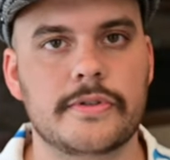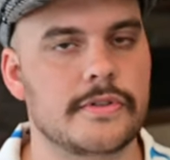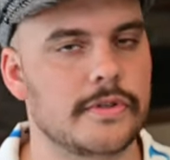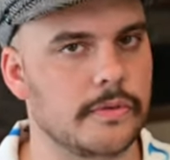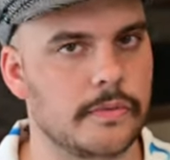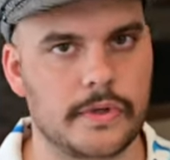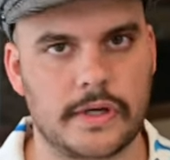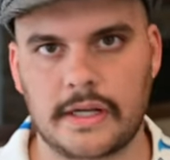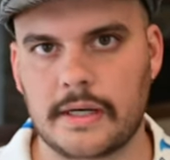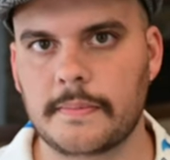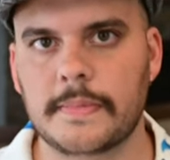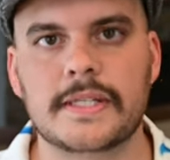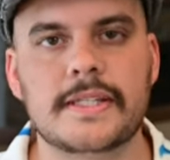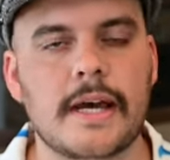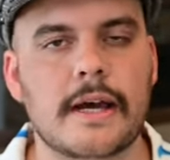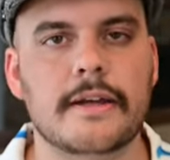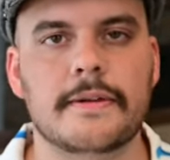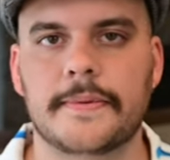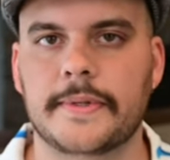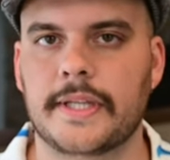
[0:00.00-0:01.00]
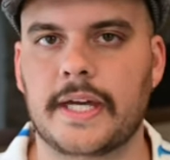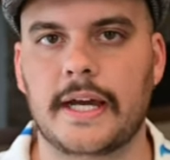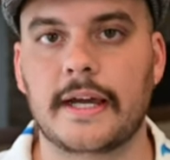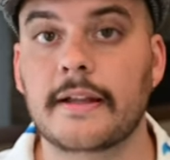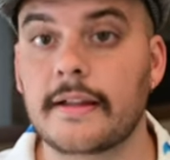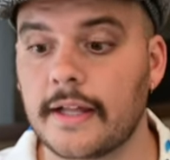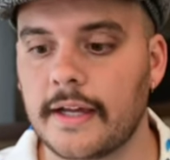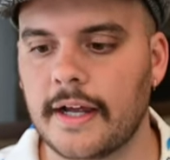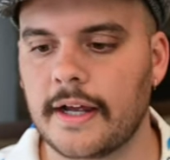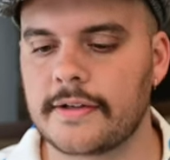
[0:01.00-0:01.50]
so we're gonna be talking about the
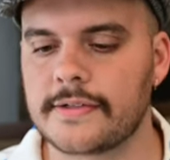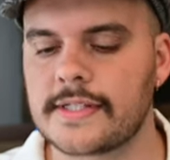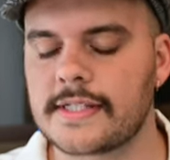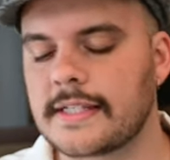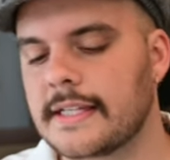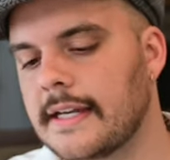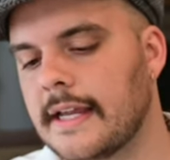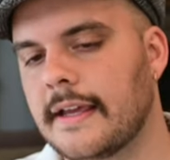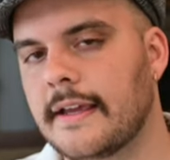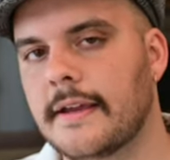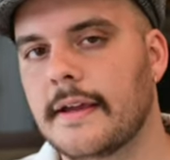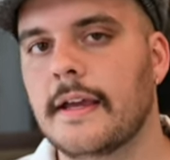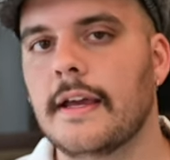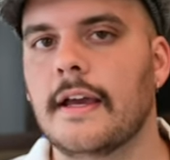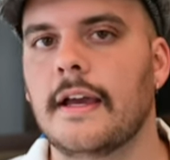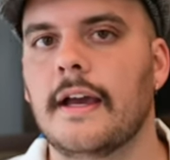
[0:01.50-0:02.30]
Ike housing today.